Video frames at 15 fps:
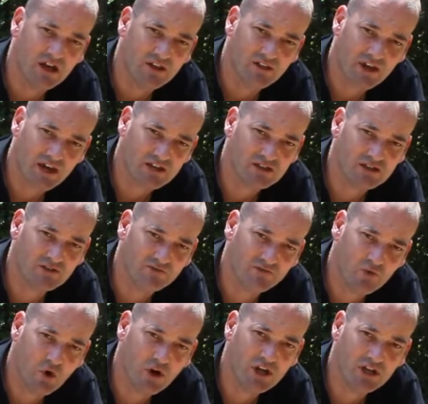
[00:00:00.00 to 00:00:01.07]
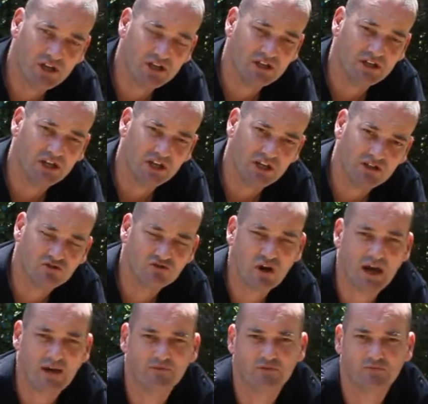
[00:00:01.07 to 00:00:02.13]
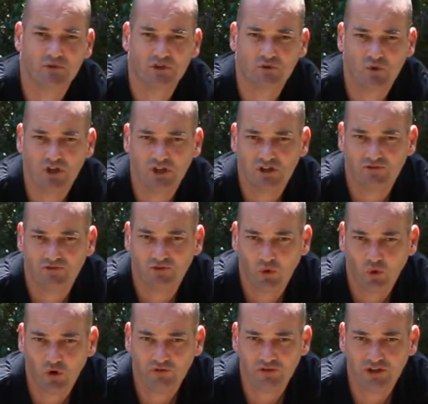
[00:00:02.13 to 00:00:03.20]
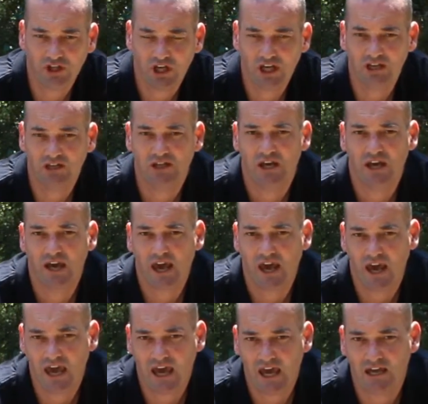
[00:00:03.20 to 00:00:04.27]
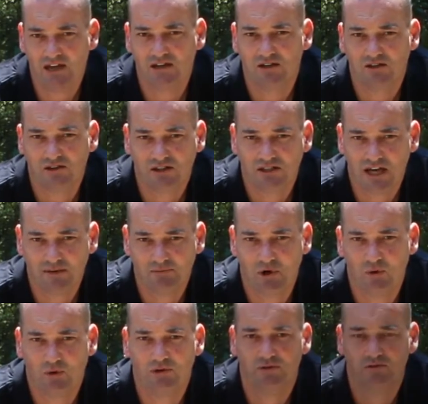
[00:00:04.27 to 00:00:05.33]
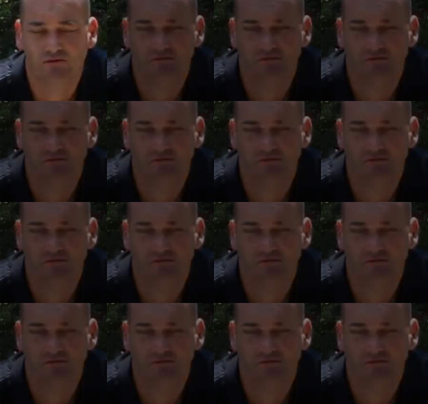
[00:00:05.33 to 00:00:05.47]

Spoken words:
thus avoiding it getting trapped between the floor of the tent and the tarpaulin.